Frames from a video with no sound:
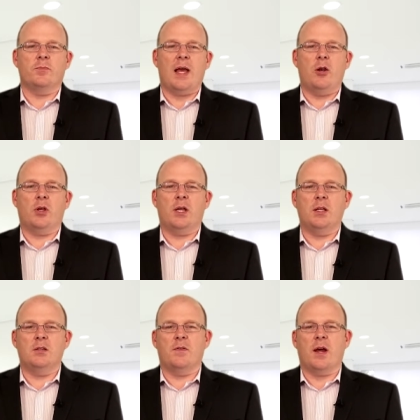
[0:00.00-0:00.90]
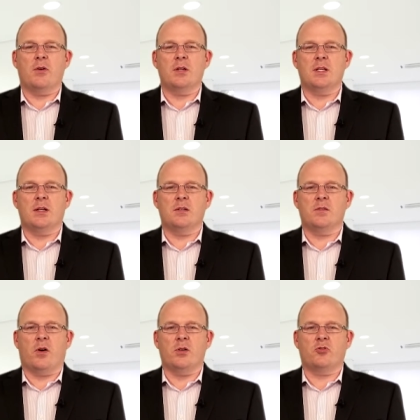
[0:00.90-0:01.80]
They're looking into various things as
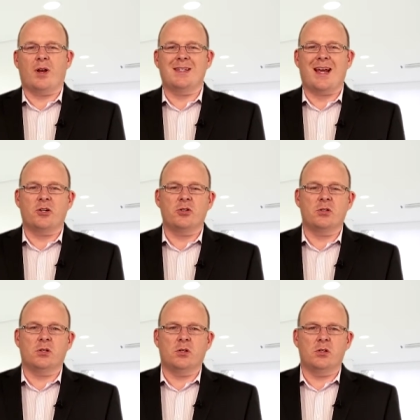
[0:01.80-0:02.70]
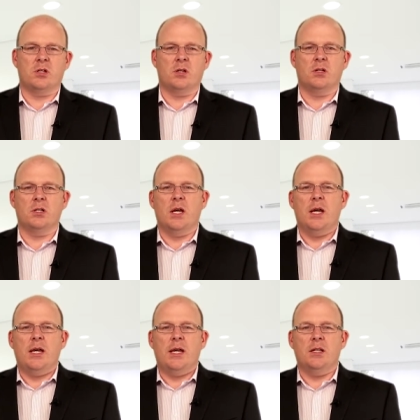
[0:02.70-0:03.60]
far as transactions are concerned
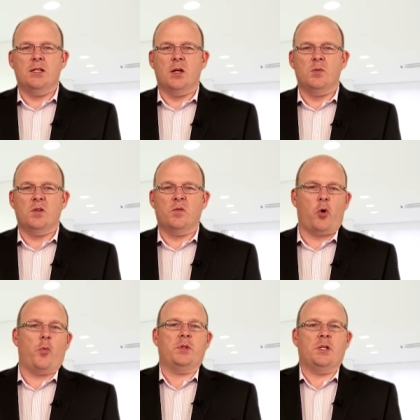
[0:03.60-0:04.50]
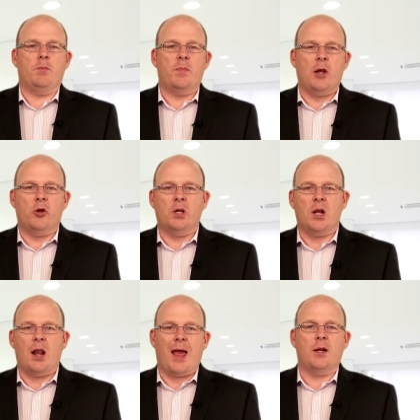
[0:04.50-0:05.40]
in terms of property. They're looking
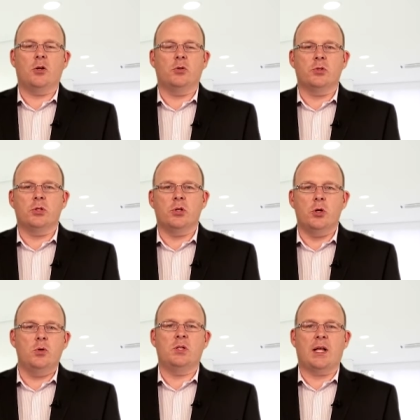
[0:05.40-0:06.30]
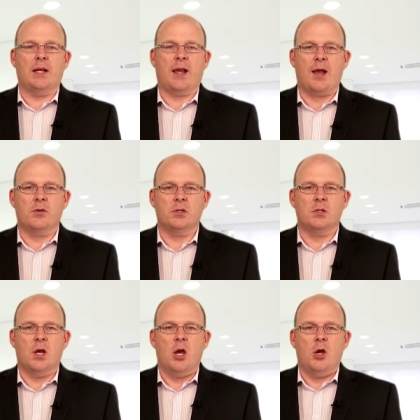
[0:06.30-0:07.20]
at landlords and who's selling
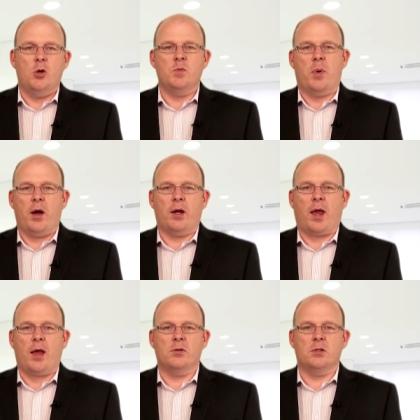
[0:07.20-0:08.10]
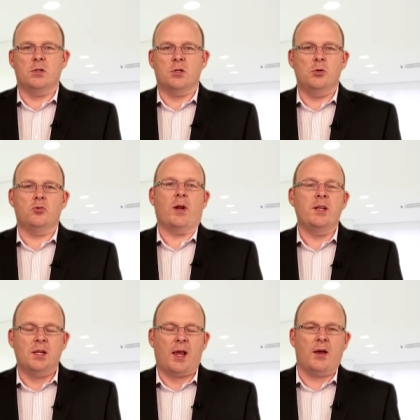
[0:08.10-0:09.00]
houses, who's buying houses, who's
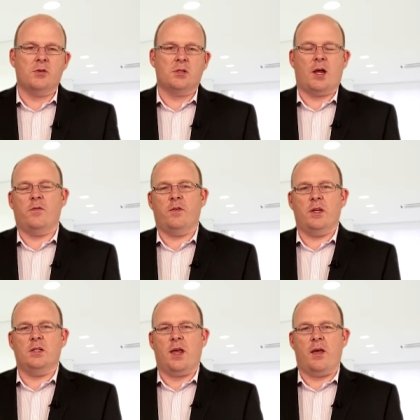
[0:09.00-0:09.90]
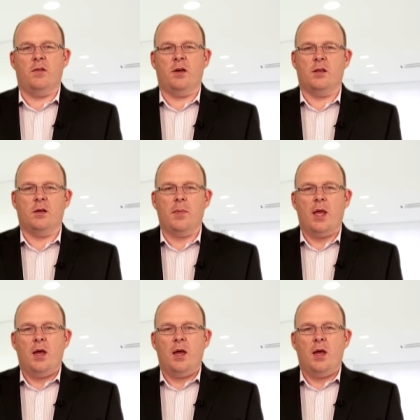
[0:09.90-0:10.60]
renting houses out for this, that and the other.